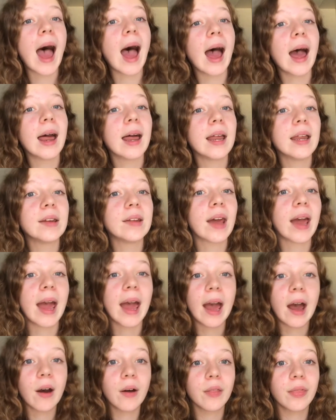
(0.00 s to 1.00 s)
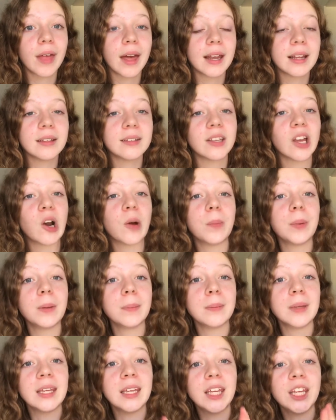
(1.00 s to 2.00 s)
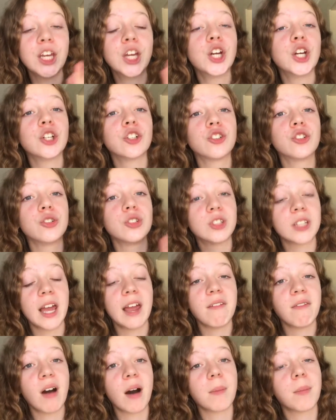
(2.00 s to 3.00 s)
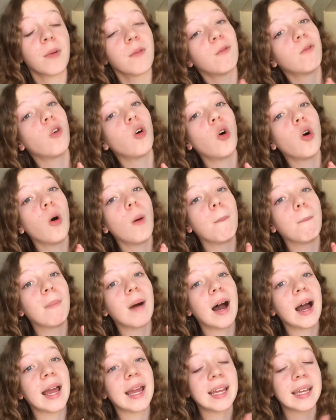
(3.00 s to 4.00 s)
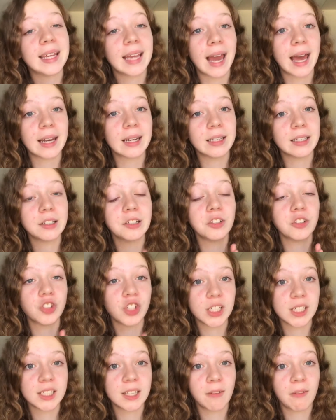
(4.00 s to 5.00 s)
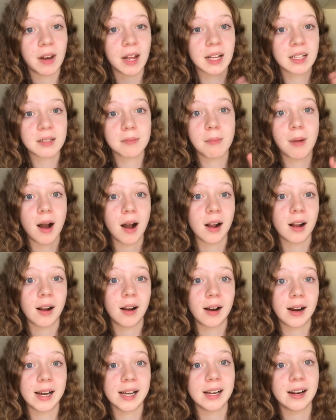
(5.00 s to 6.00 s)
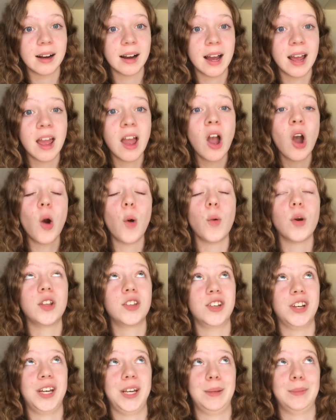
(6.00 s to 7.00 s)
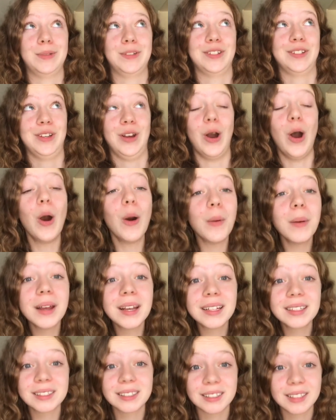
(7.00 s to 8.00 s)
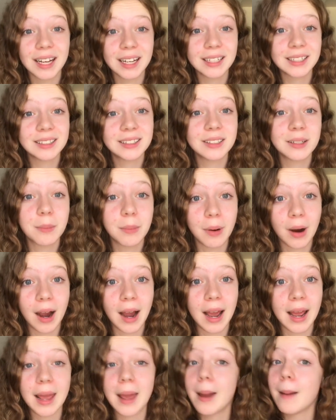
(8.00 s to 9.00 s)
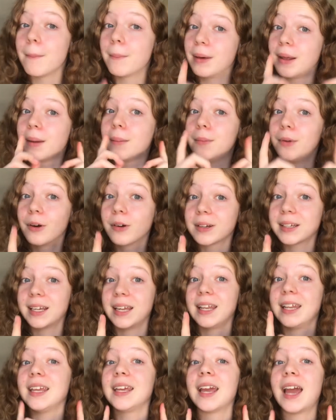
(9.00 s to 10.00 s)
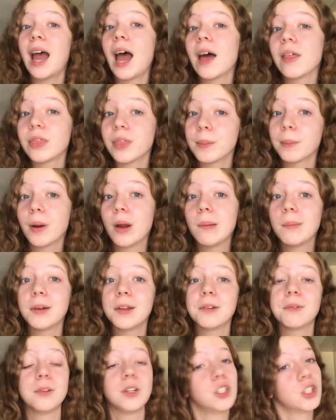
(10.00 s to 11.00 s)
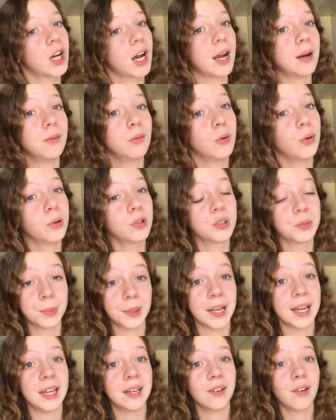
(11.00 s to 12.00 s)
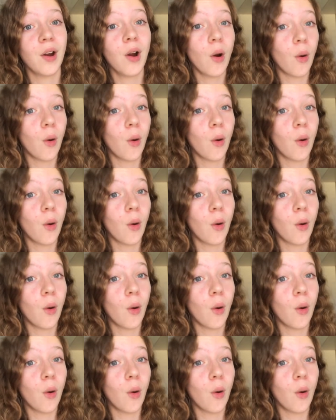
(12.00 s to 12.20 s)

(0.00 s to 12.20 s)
and how that is helping me to save up for my Canon G7X Mark II, which I am so excited to buy, but I'm not getting at the moment, which I will explain